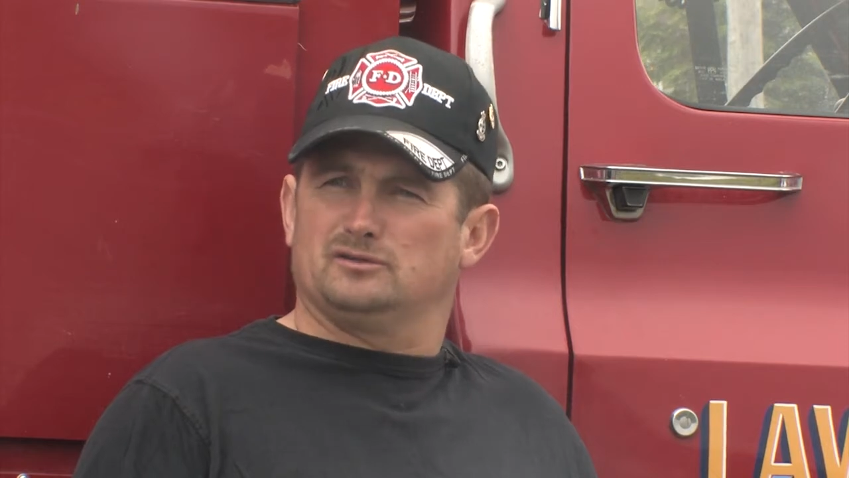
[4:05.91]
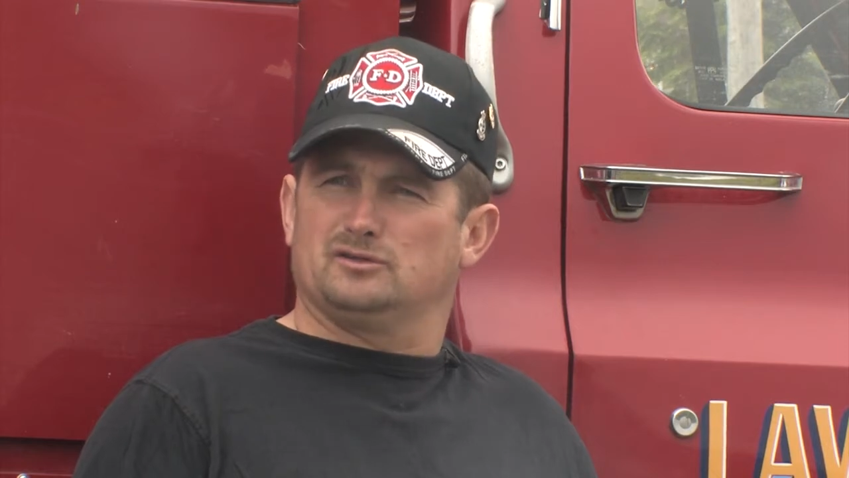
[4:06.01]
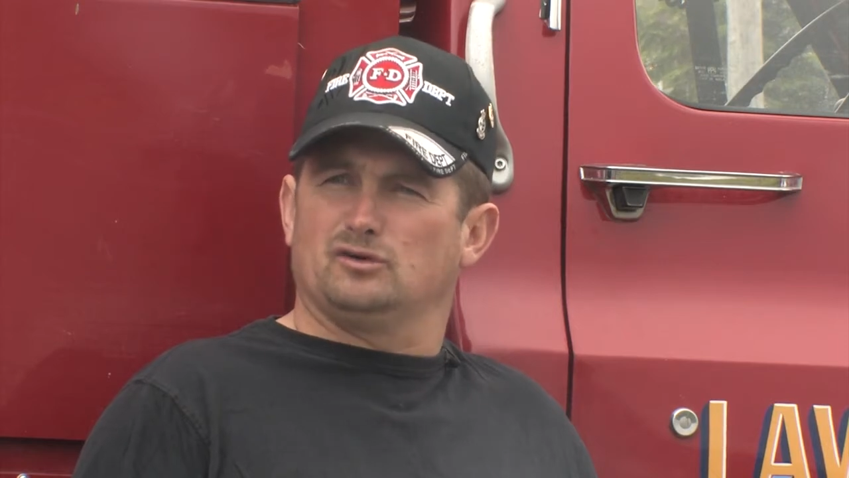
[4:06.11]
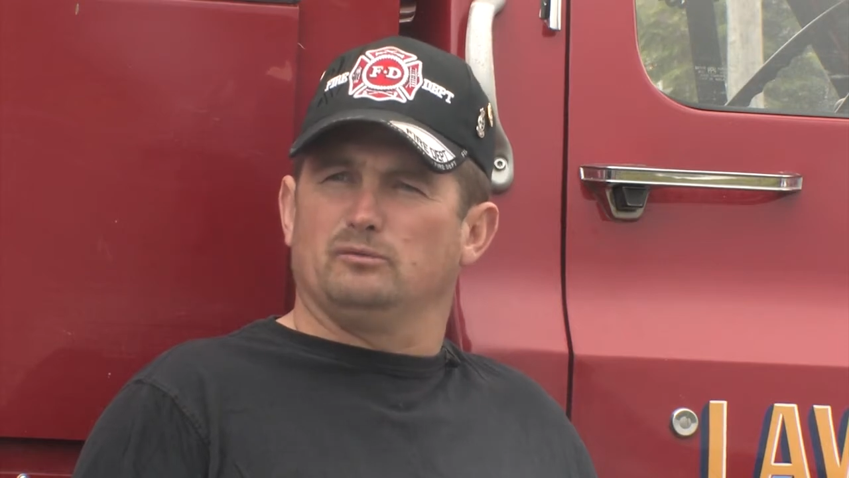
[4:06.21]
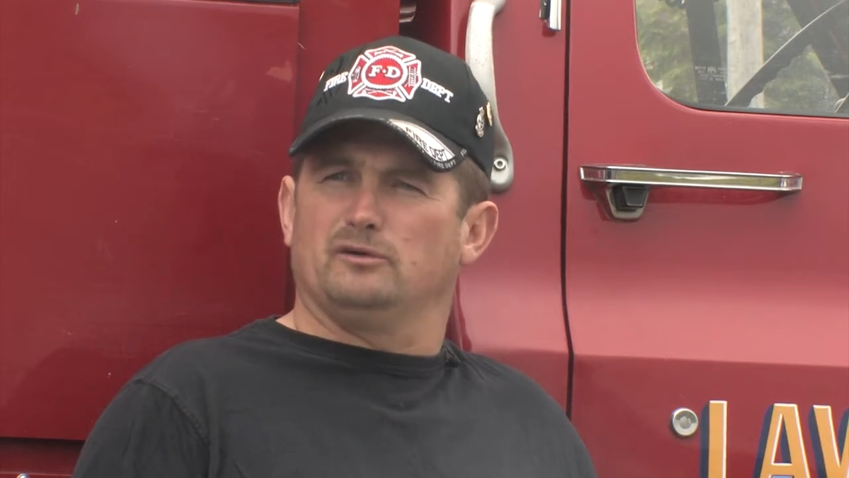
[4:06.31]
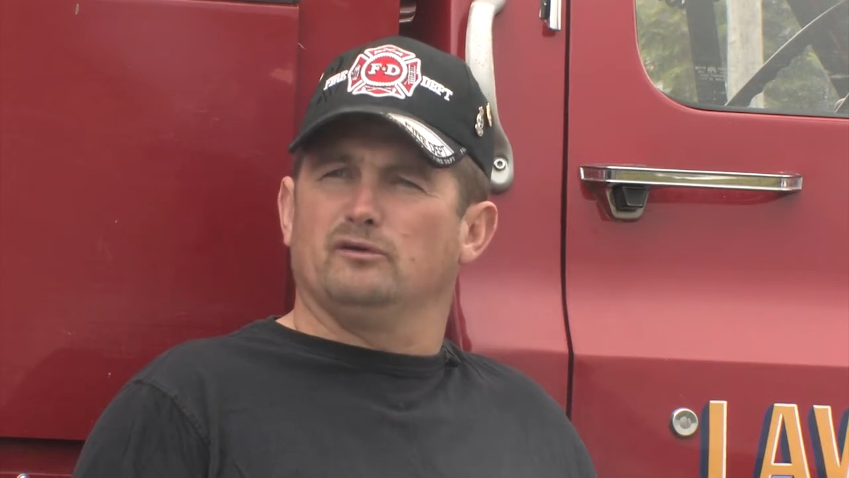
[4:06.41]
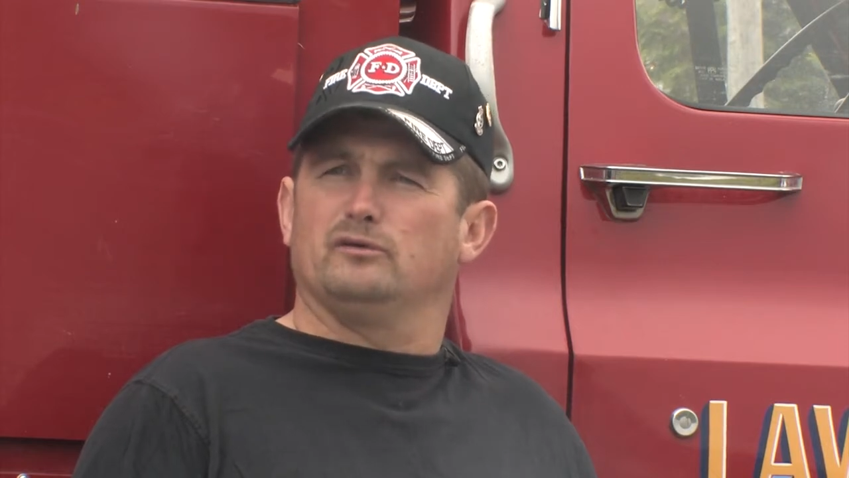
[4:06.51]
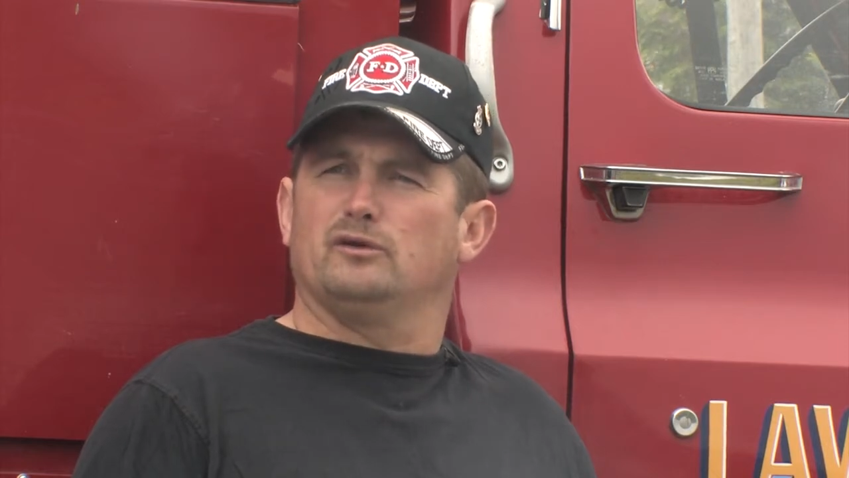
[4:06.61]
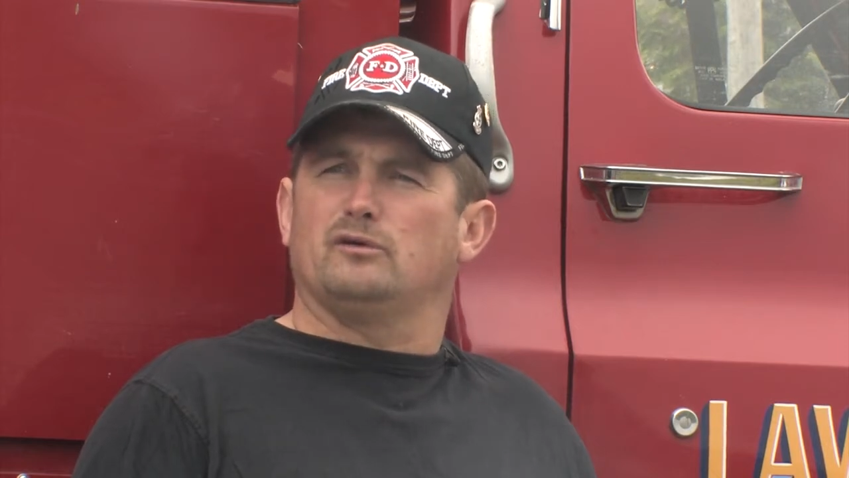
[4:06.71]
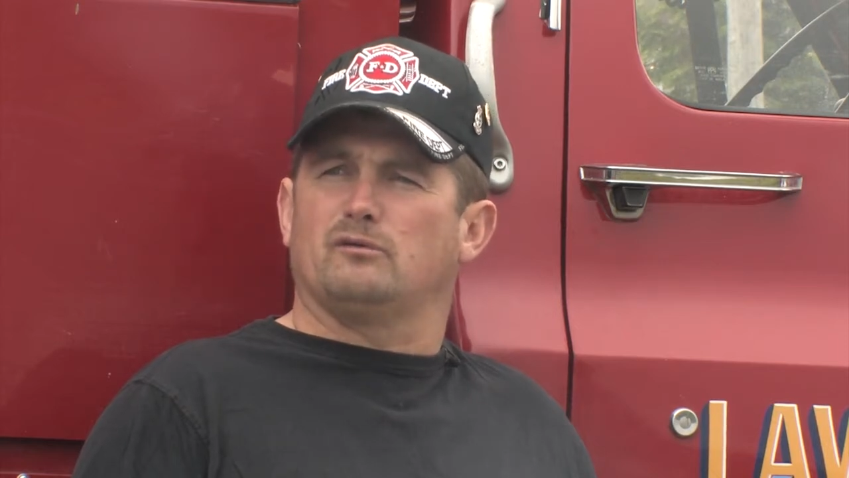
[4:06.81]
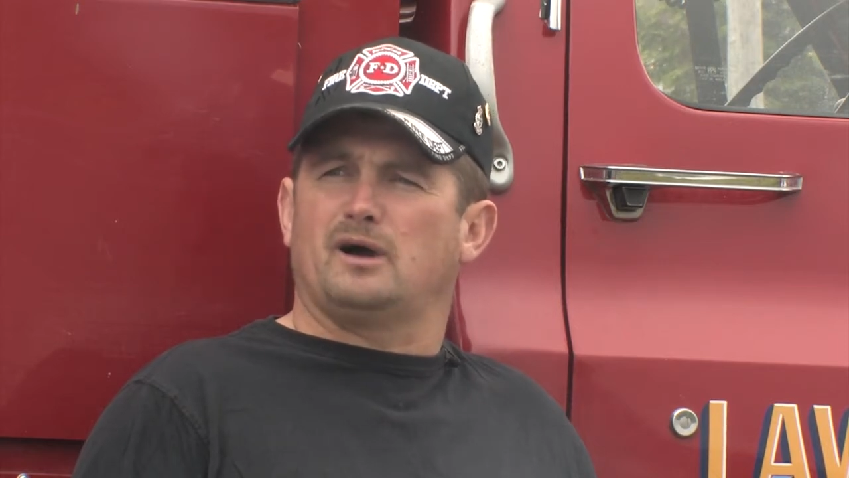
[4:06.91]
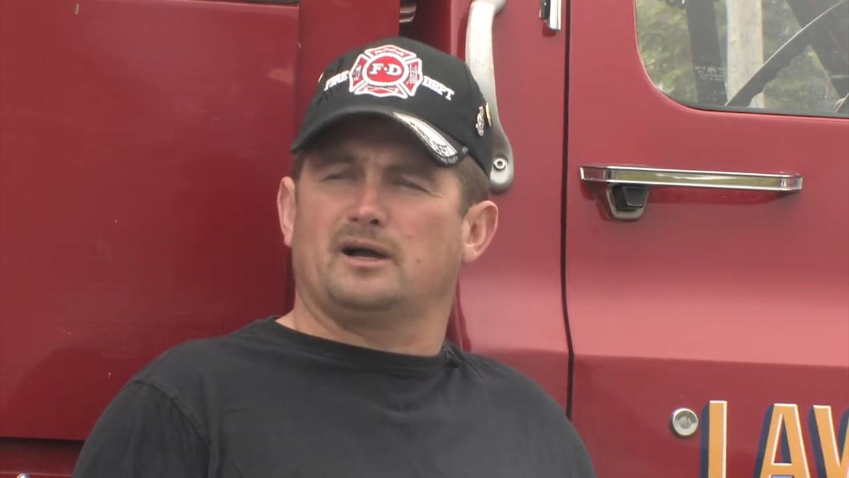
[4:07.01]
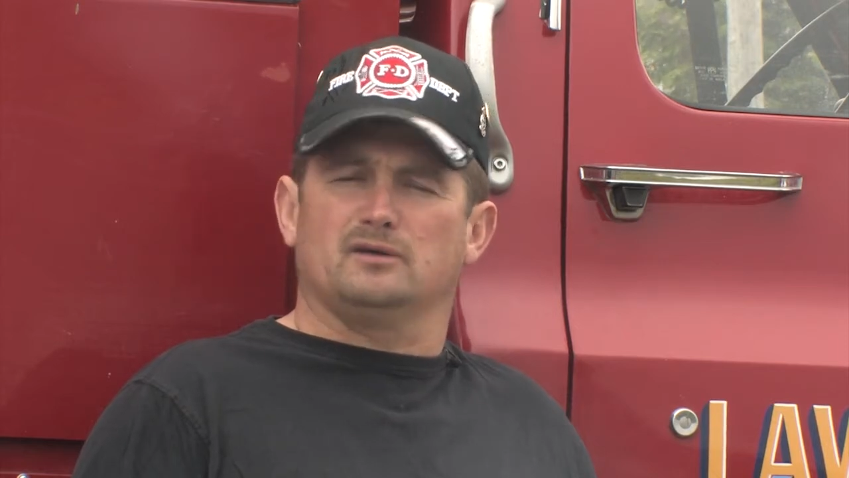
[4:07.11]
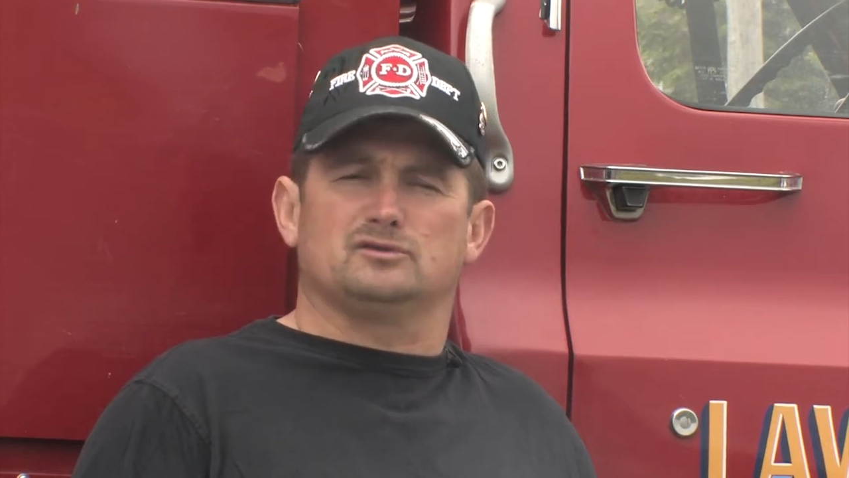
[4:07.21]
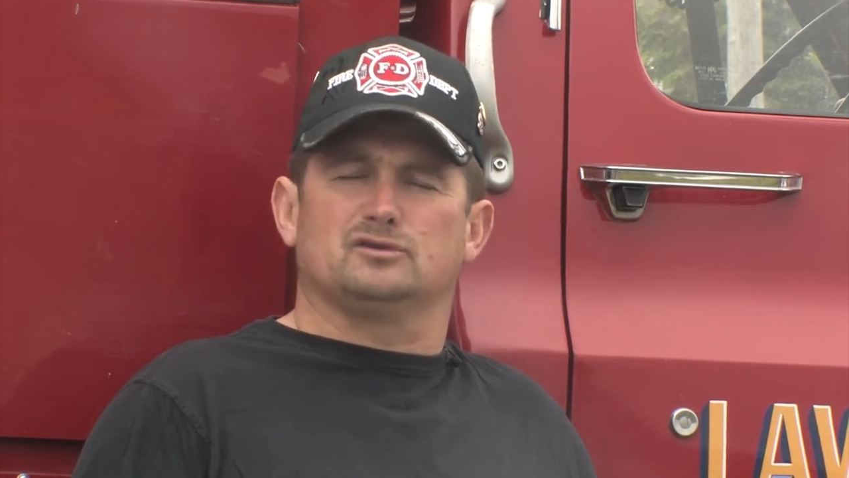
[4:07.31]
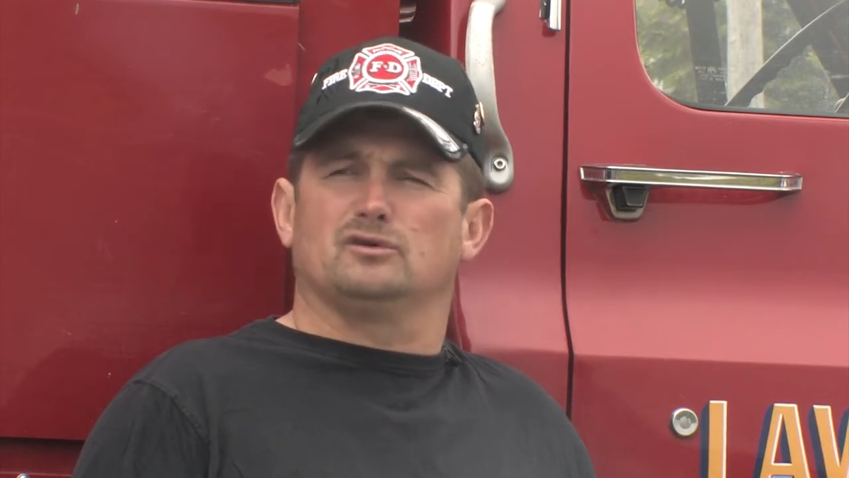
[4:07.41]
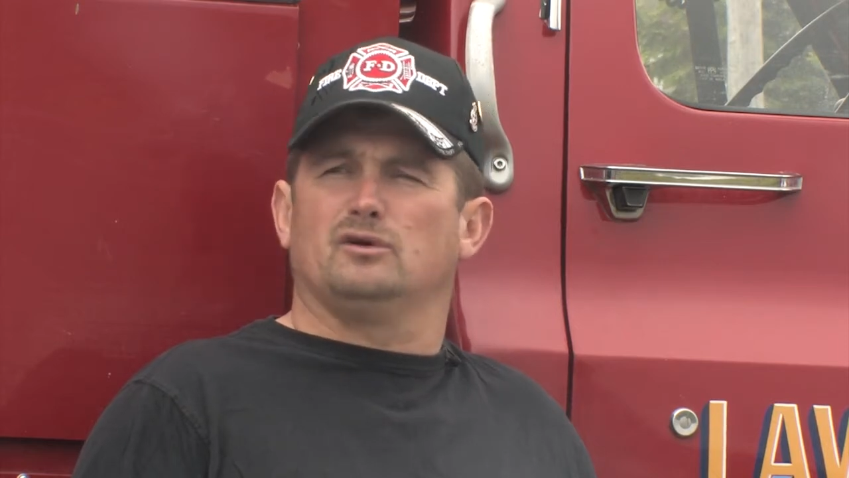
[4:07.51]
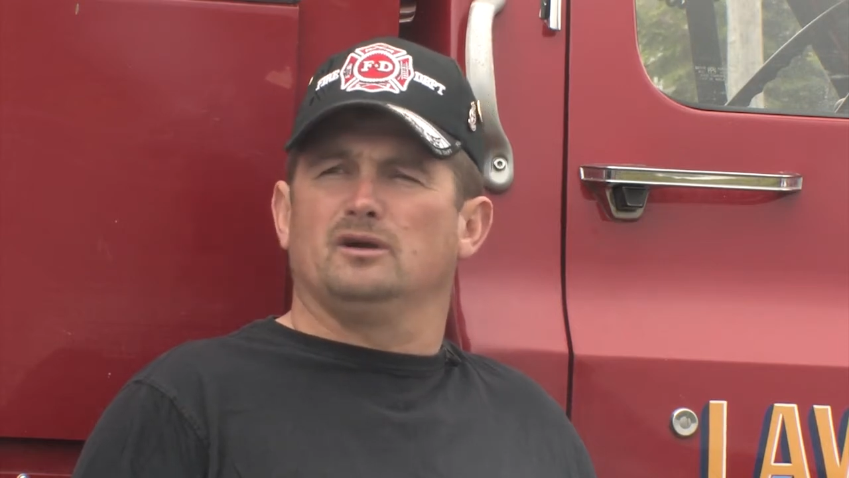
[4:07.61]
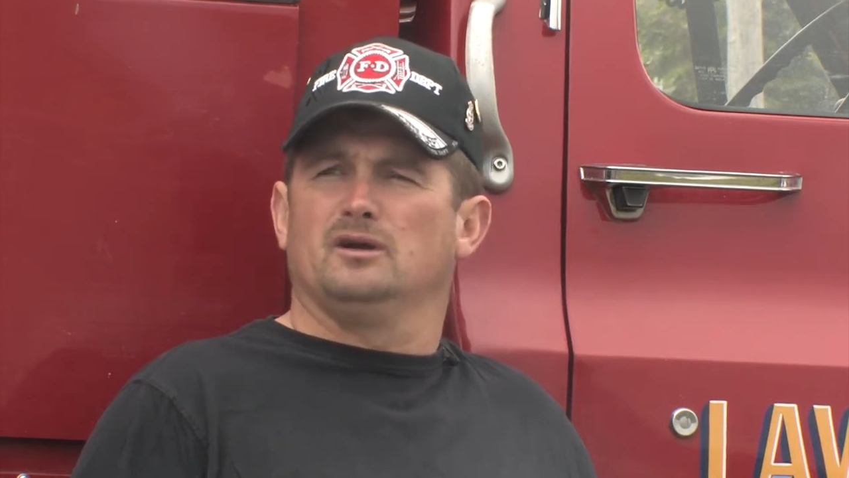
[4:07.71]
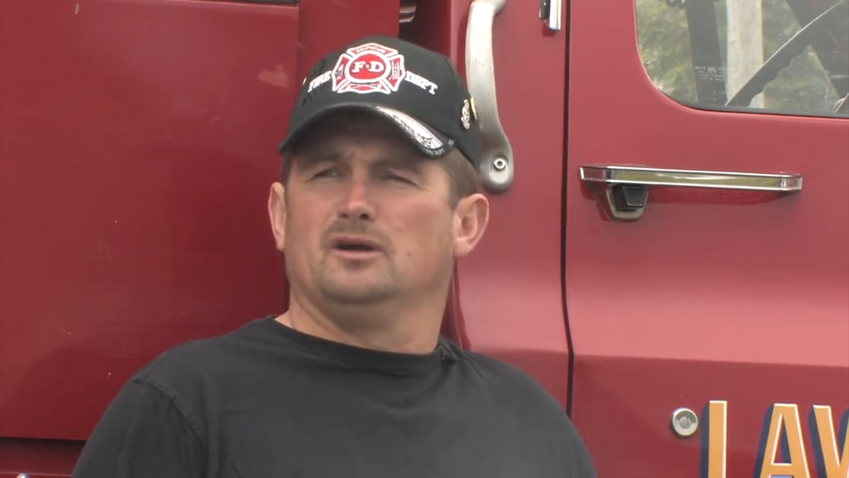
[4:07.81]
Just open your own door, walk out your door.